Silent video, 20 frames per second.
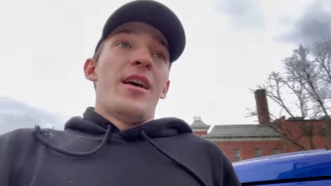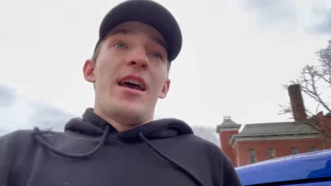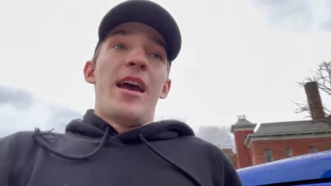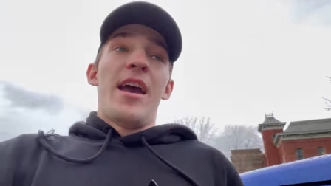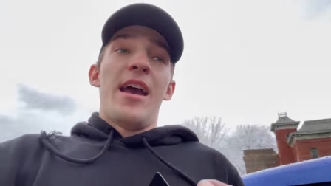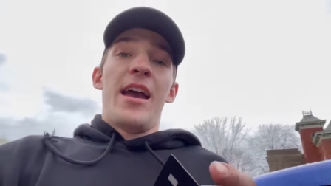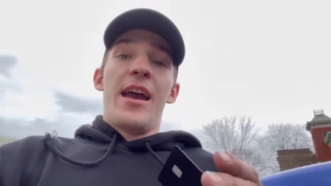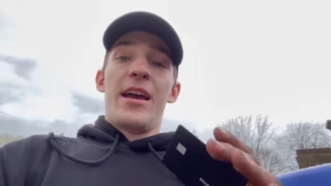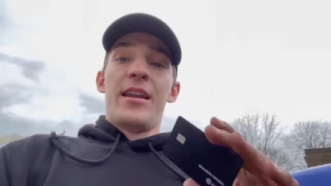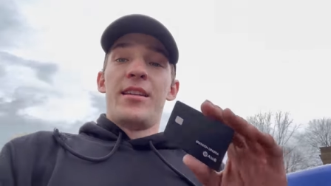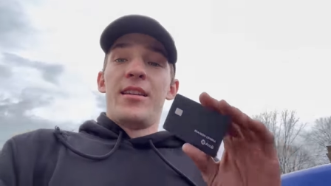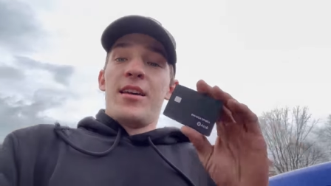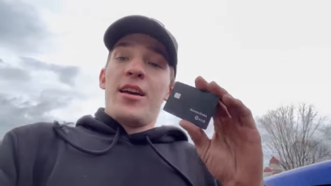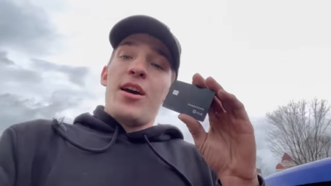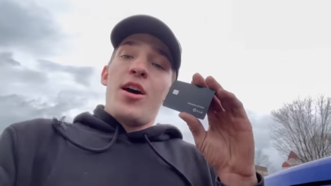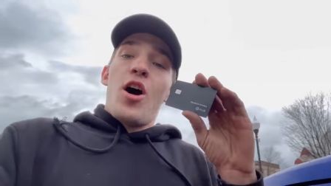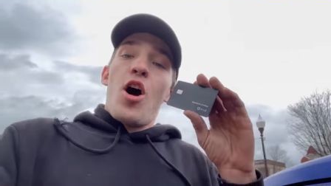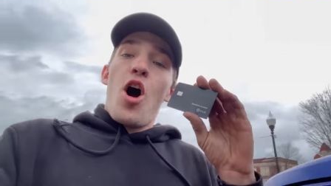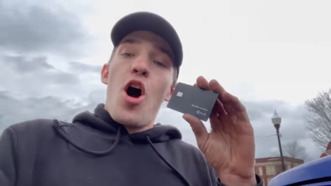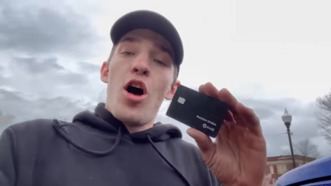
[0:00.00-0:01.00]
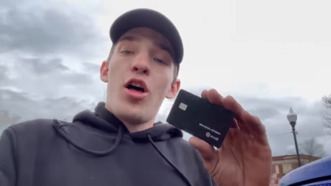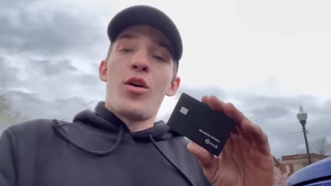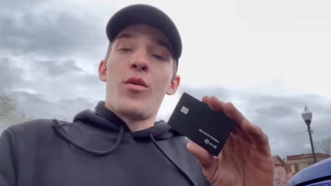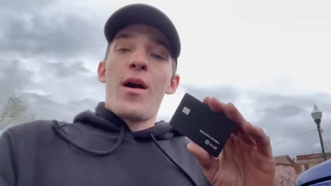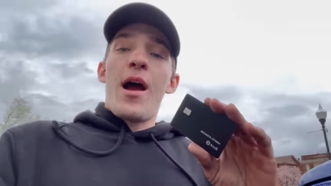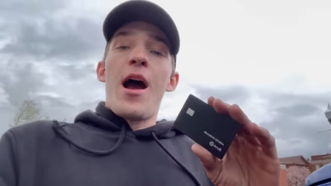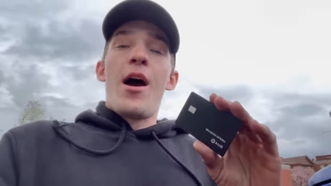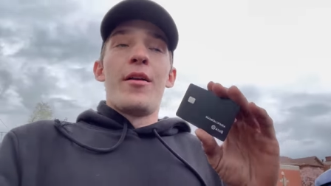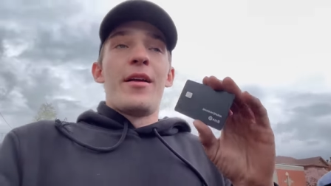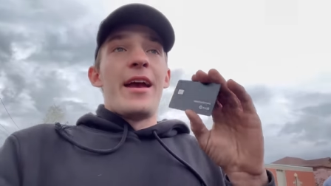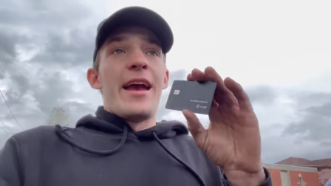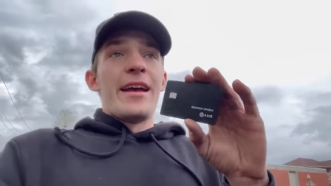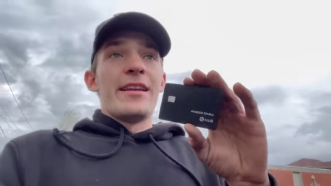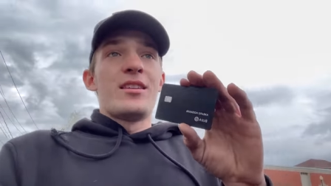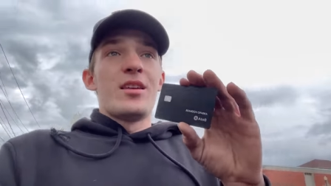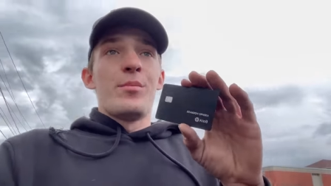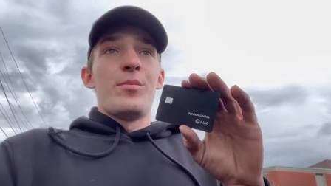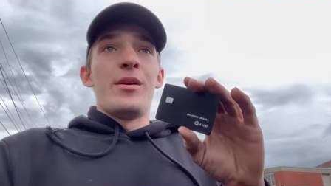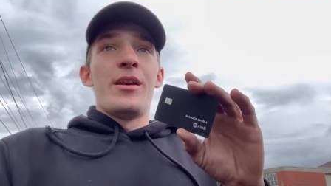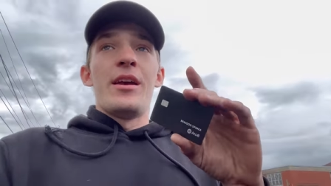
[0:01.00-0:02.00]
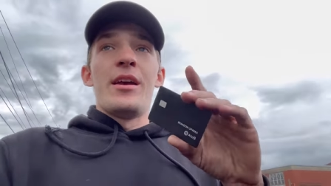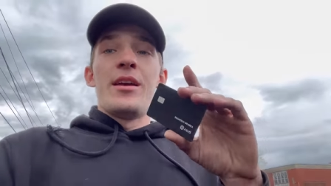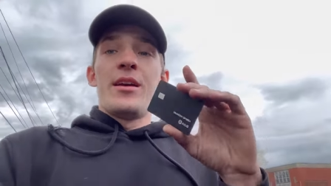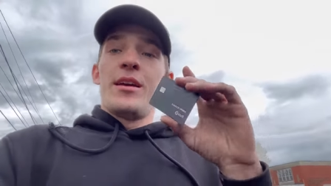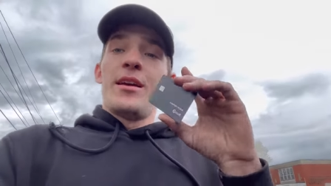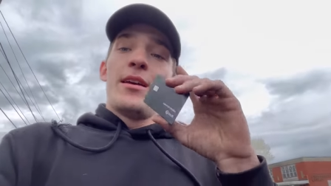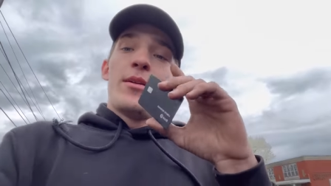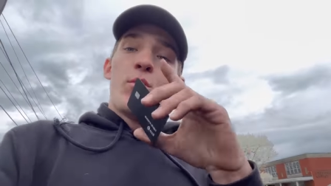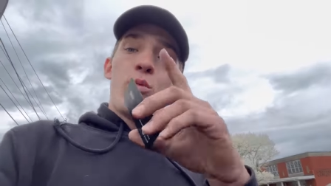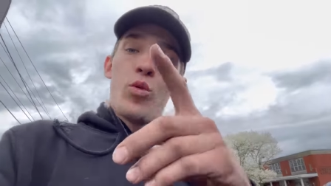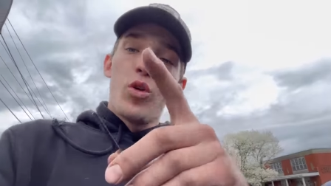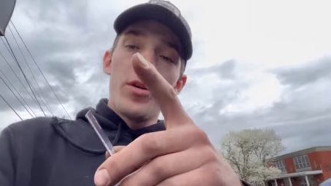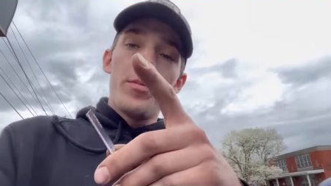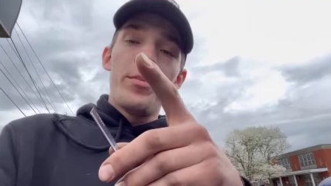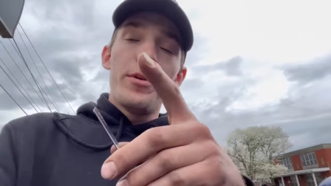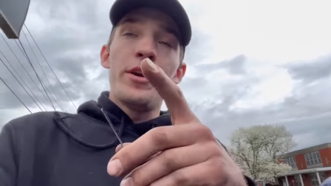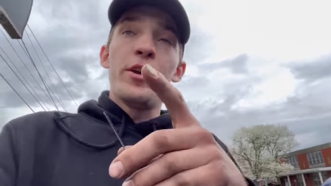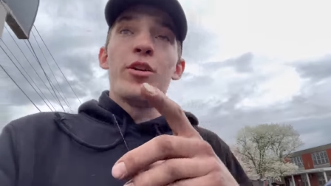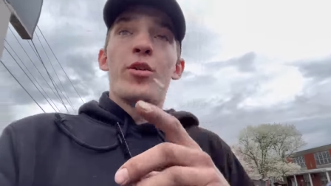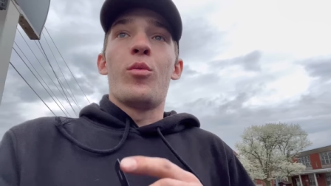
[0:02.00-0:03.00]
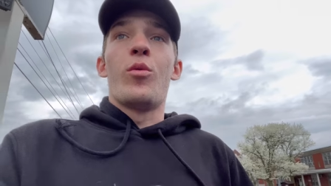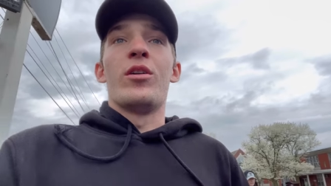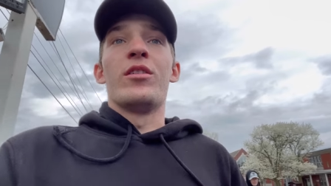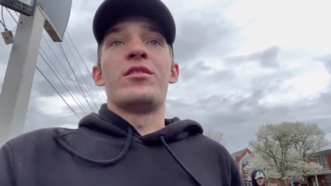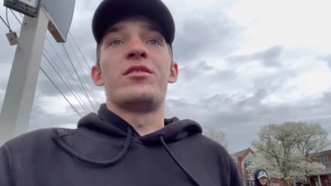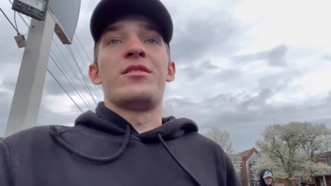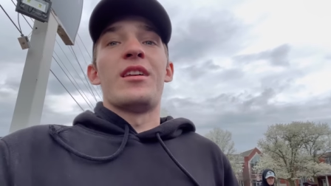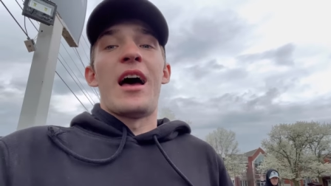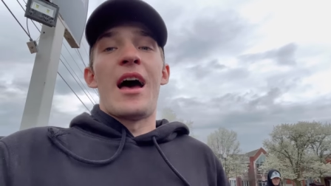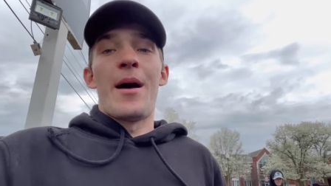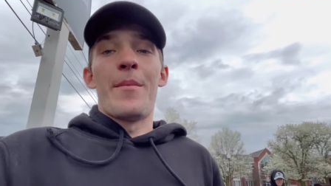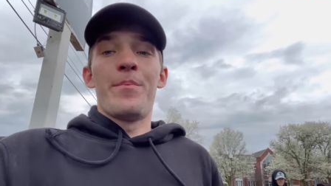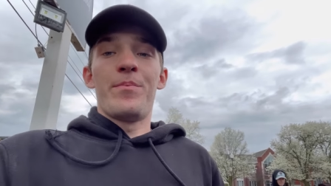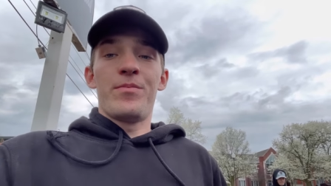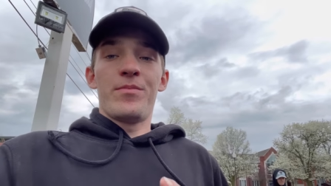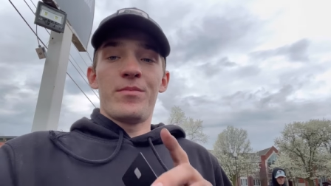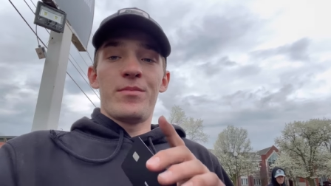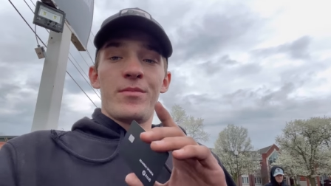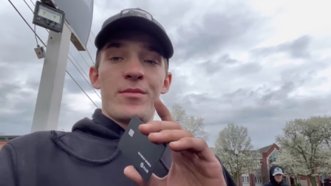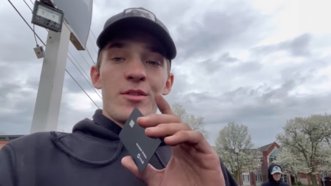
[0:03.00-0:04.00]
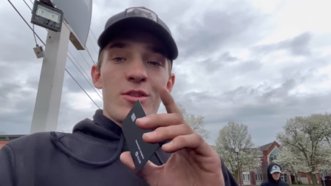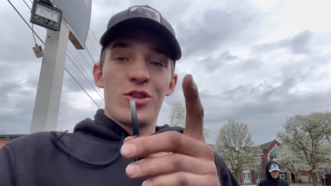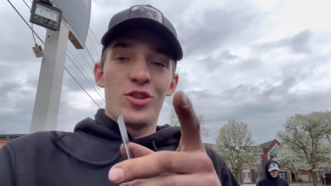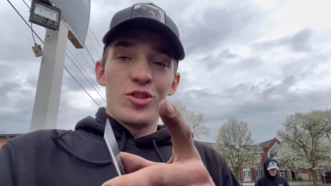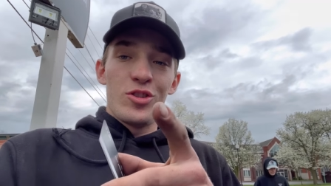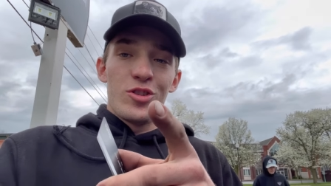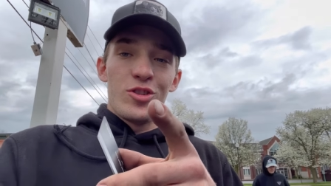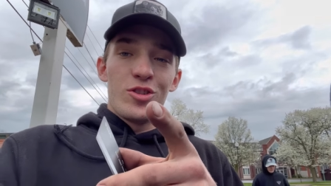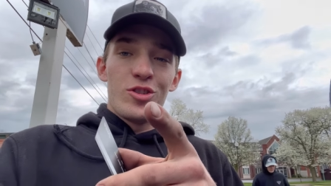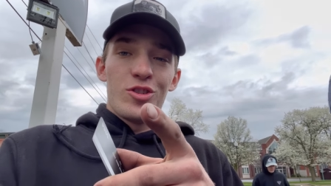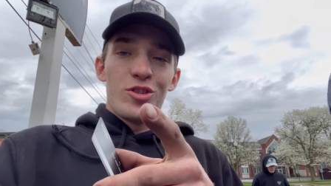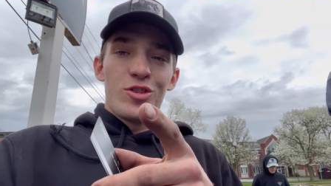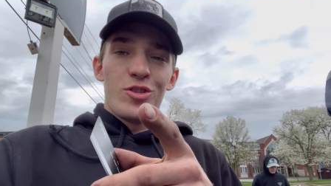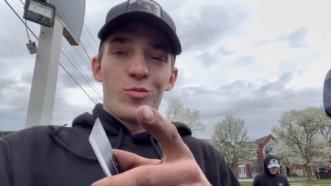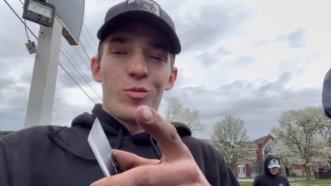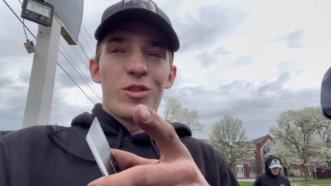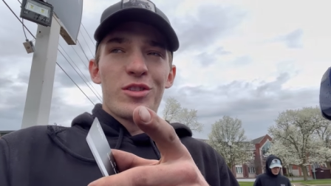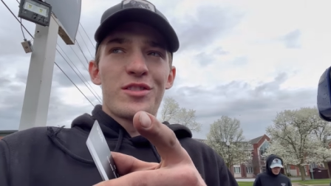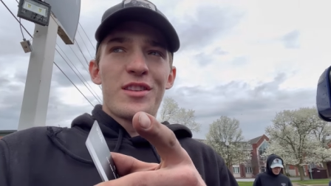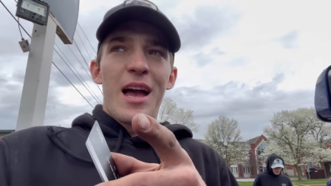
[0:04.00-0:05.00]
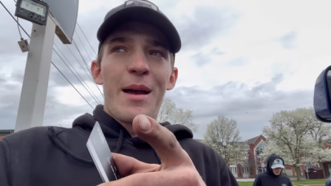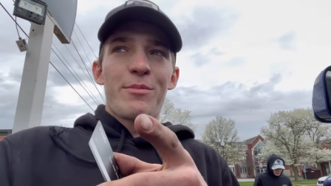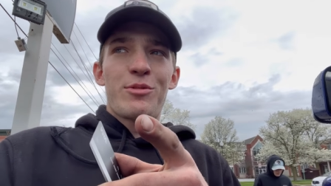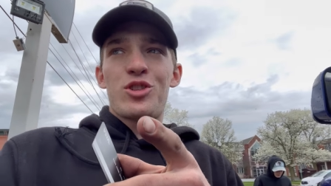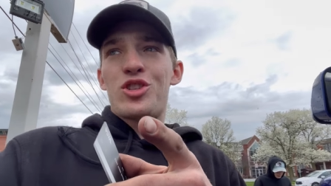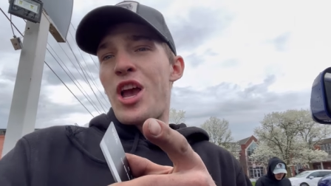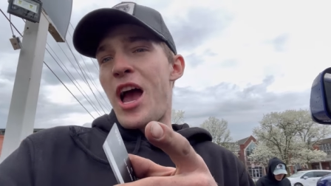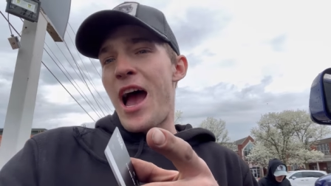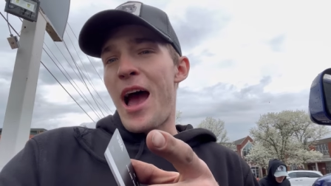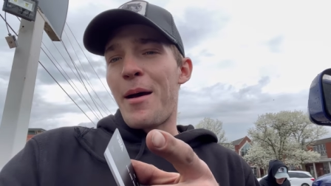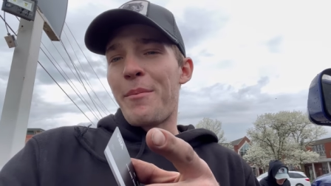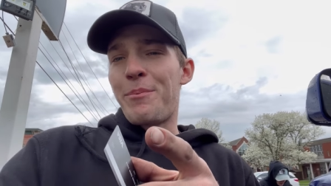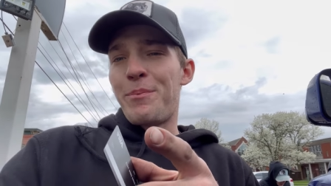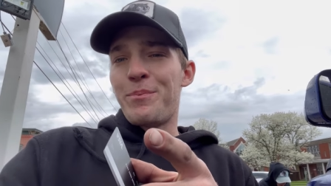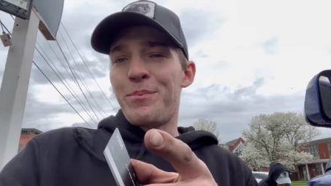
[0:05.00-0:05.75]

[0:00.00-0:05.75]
and all around AtoB would be your one-stop, one-stop shop,